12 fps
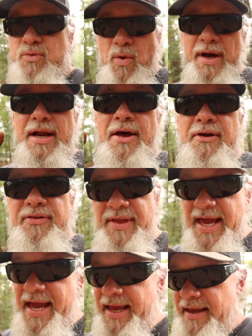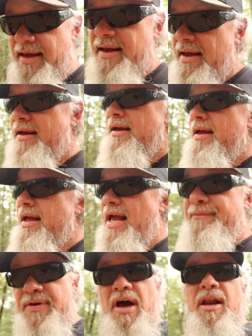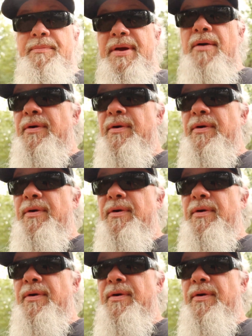one other thing. If y'all have been